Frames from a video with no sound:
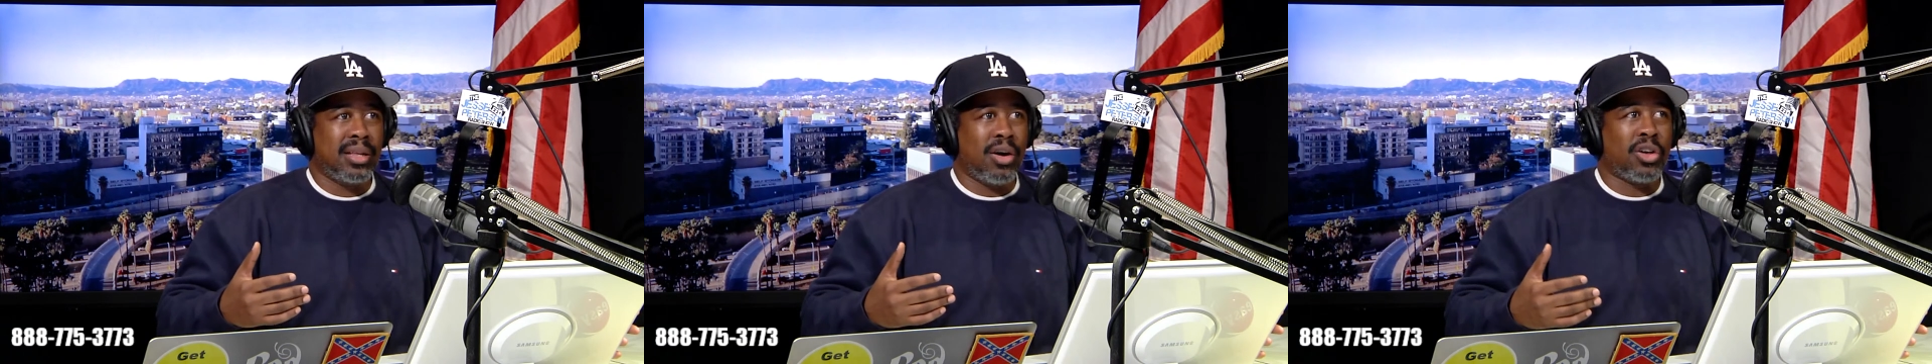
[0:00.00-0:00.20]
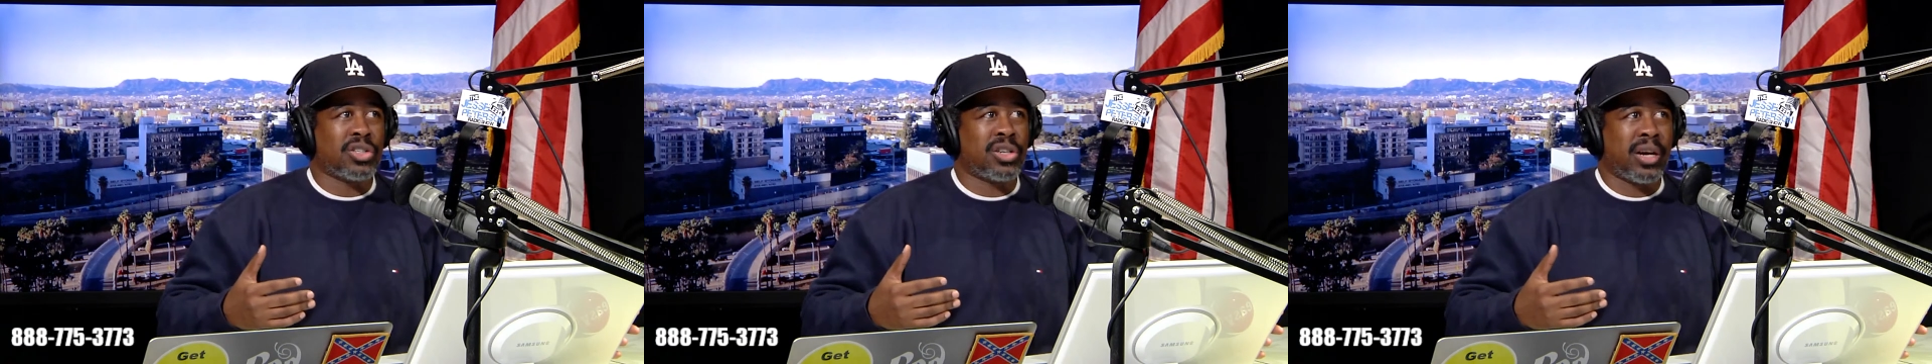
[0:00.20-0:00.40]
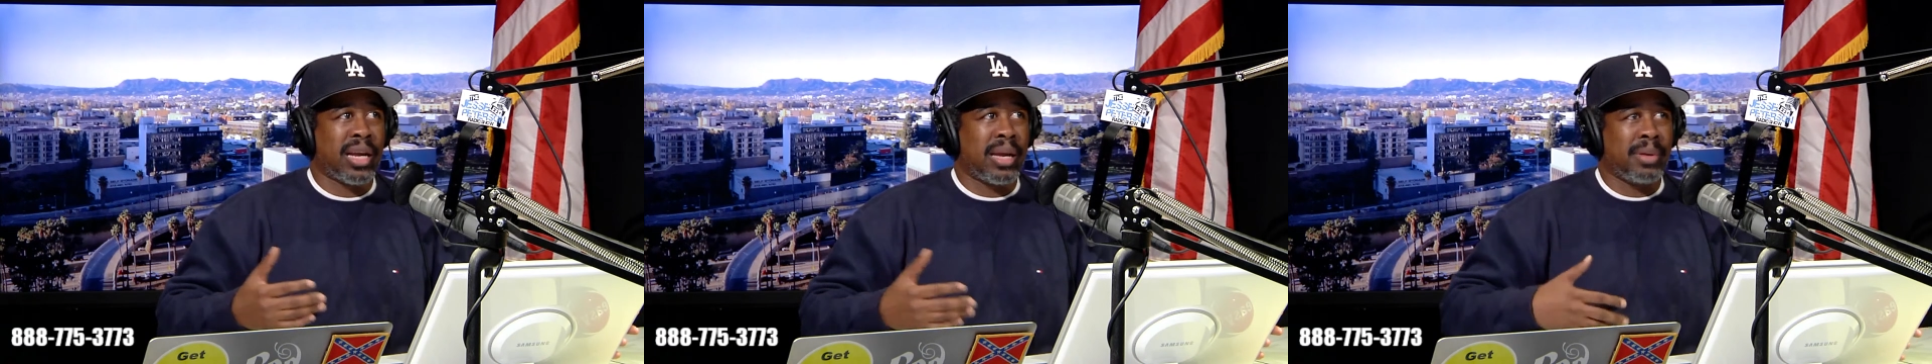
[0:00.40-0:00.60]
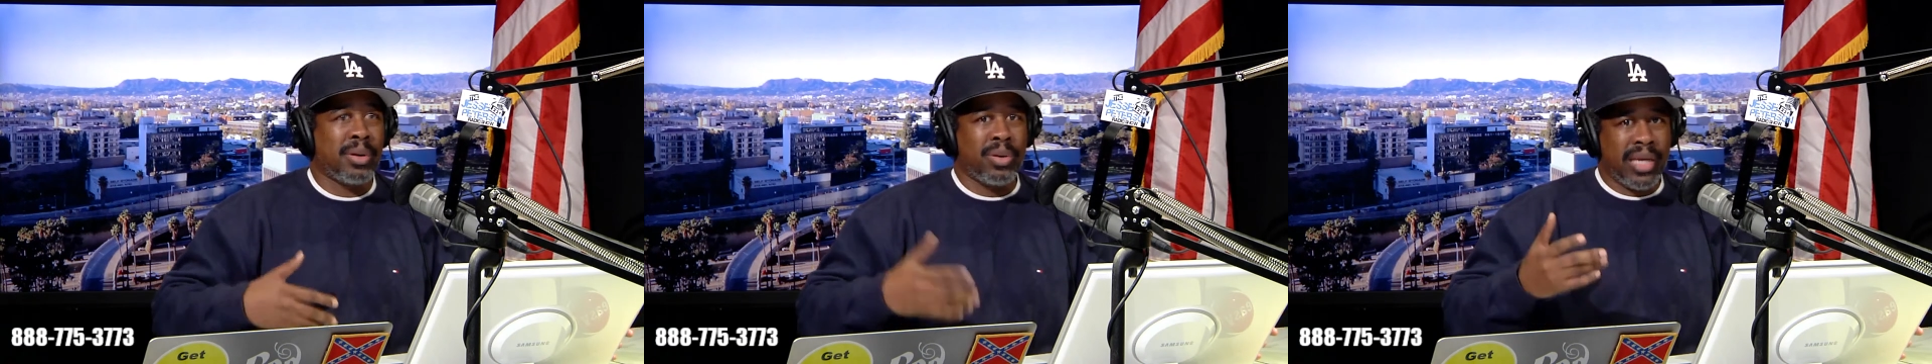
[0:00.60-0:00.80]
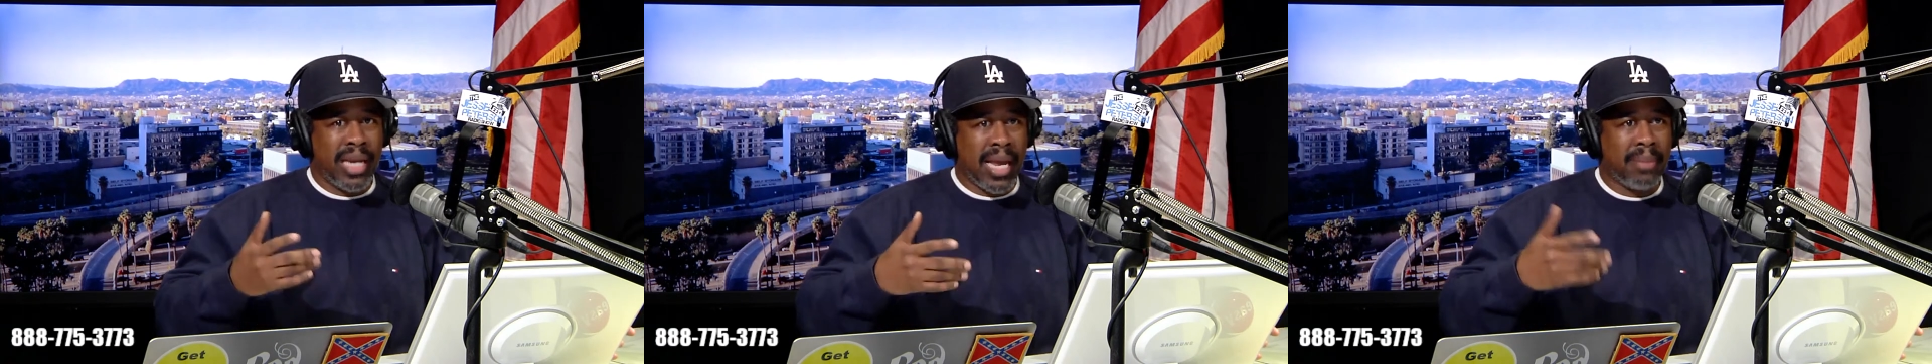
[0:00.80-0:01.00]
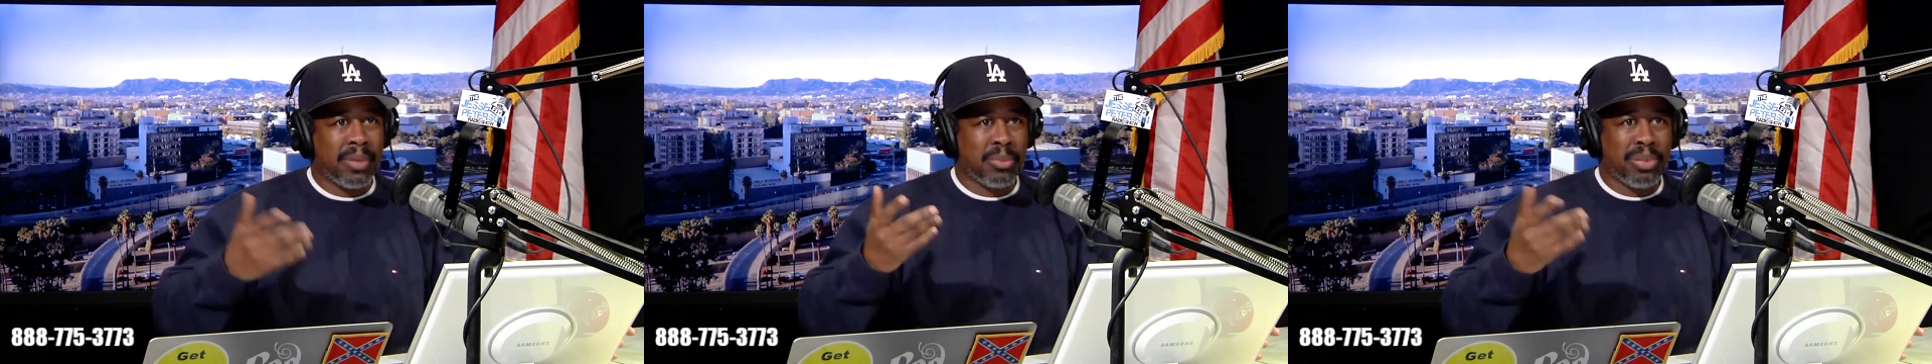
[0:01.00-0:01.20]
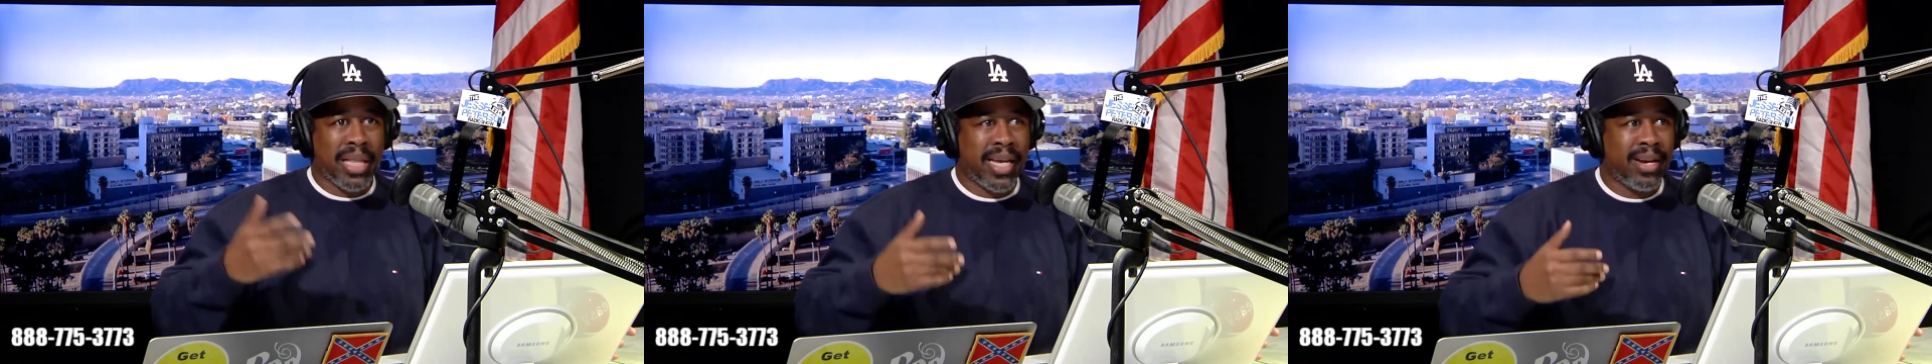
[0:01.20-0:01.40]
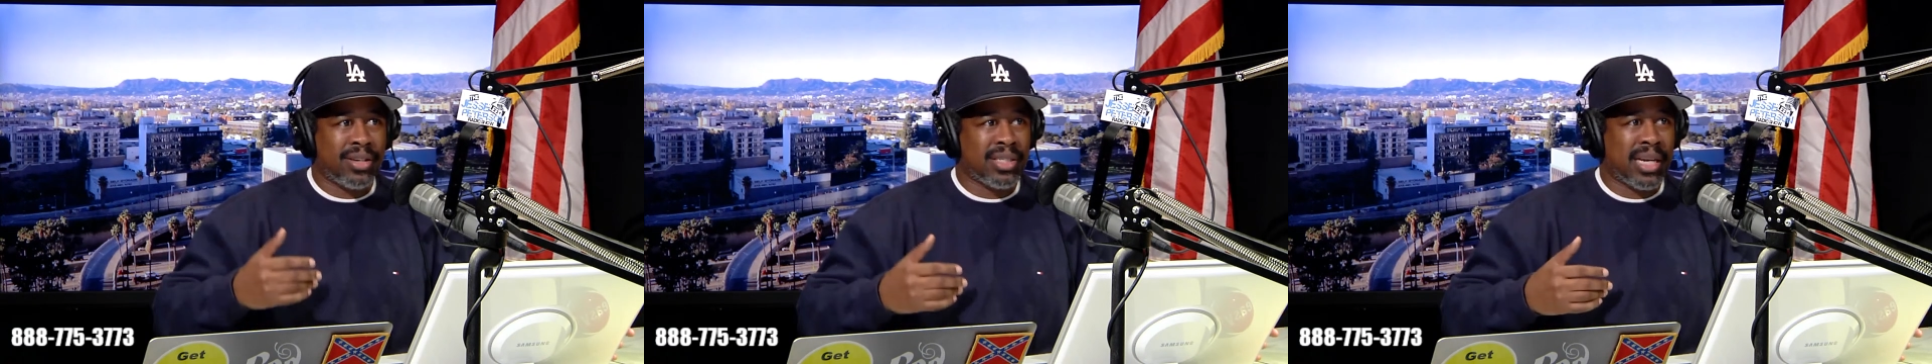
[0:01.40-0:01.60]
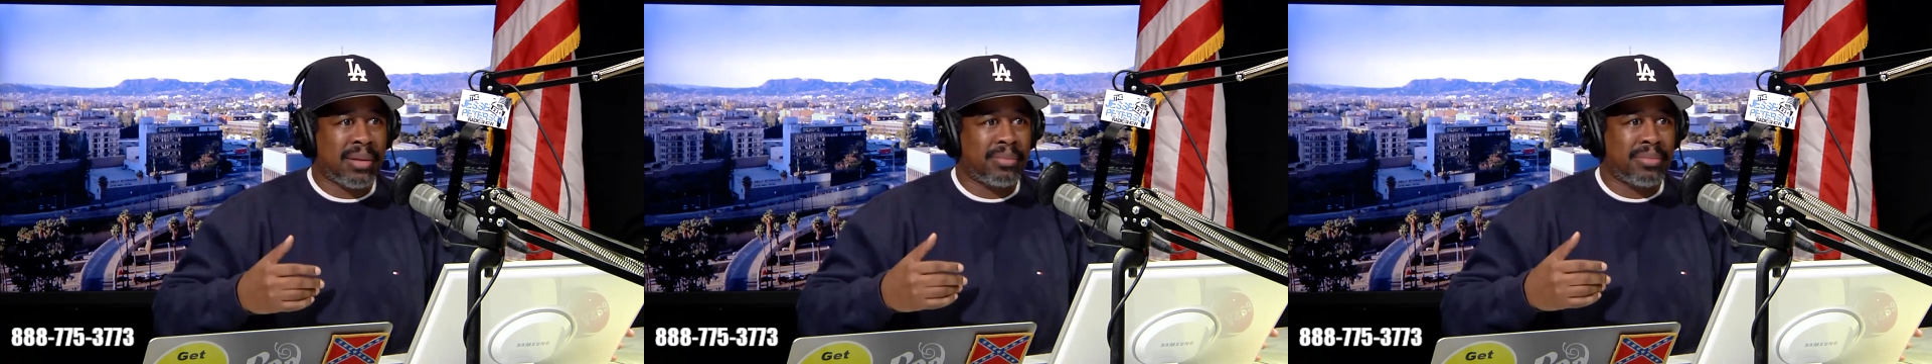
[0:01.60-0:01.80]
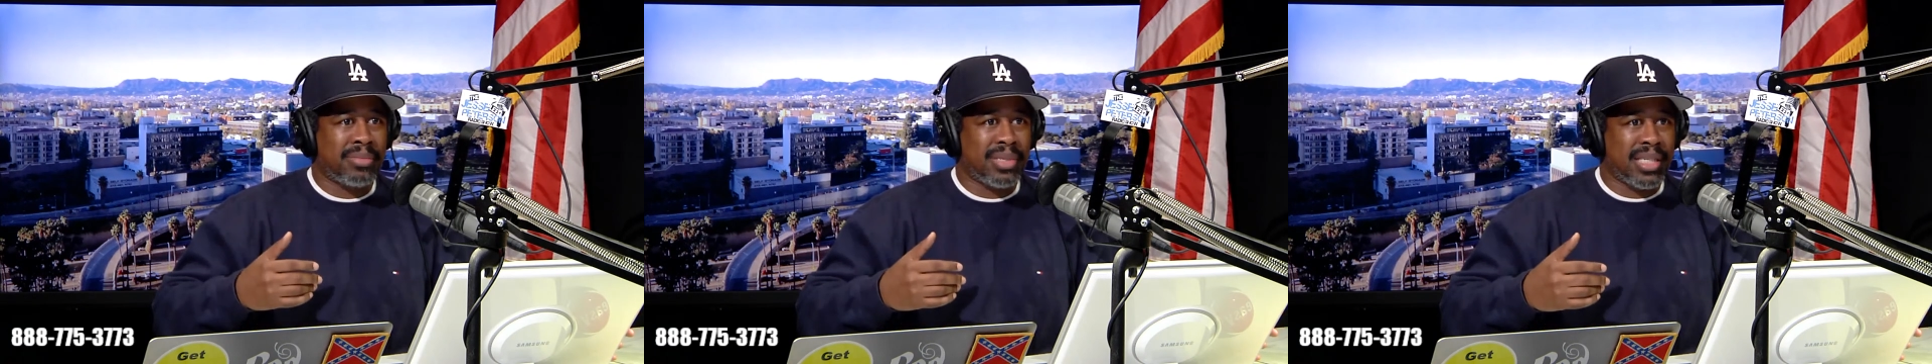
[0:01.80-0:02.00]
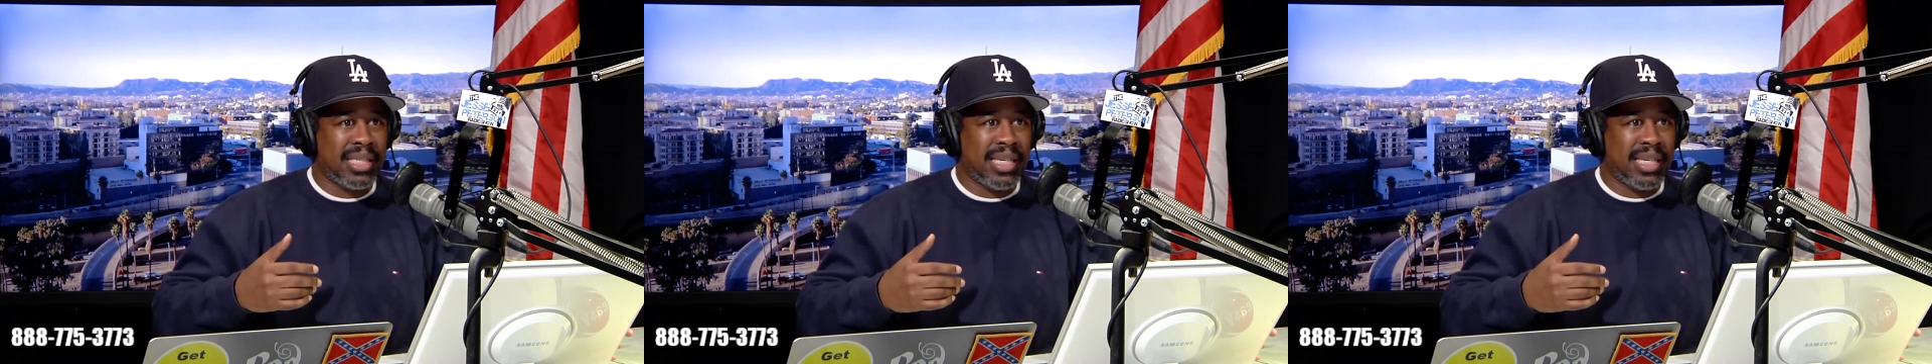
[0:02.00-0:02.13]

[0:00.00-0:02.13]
All-Star game, you would name the players and I'm